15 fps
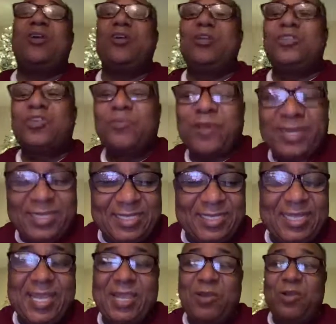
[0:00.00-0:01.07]
somebody
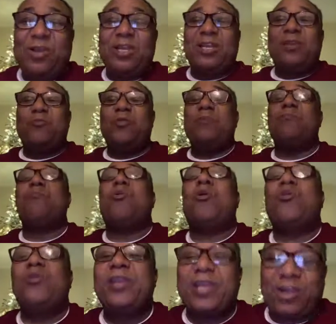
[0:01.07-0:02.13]
said we
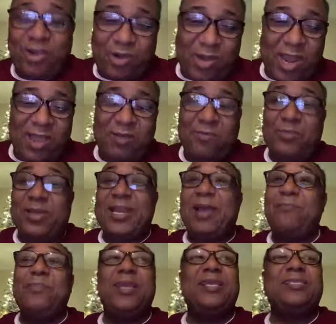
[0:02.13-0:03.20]
borrowed a crowd, but
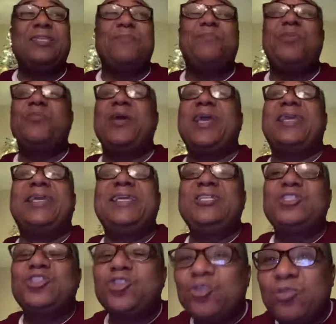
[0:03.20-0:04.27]
that means the people
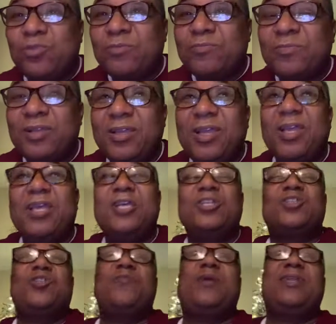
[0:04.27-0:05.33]
against you.
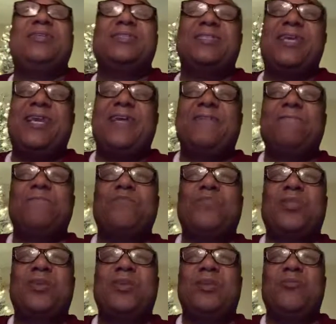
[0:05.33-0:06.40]
Somebody said,
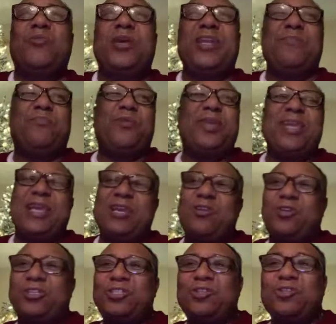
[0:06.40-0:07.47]
well, the people ain't get
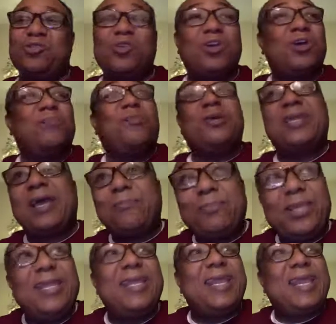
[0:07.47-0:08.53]
nothing to do, but that
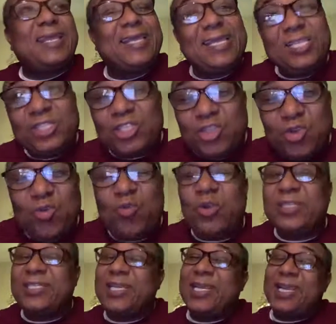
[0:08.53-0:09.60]
means they against you.
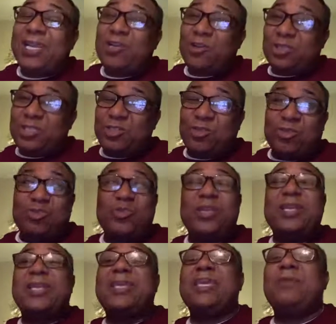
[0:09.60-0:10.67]
Once they ain't get nothing to do and
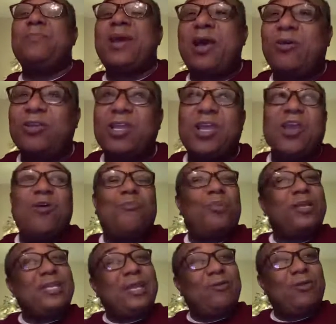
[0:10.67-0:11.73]
they came out.
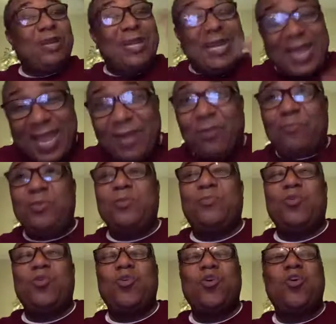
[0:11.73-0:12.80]
But there are a lot of
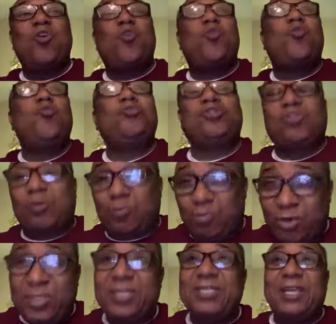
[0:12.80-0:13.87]
people who
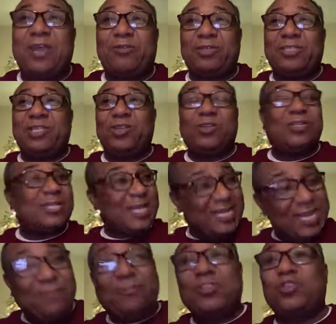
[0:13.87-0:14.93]
supported Darius Dillon
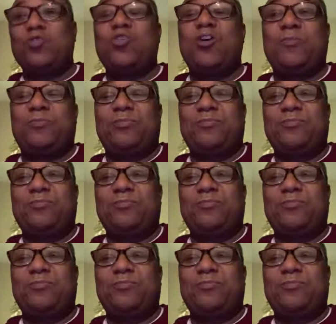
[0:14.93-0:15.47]
that never show up.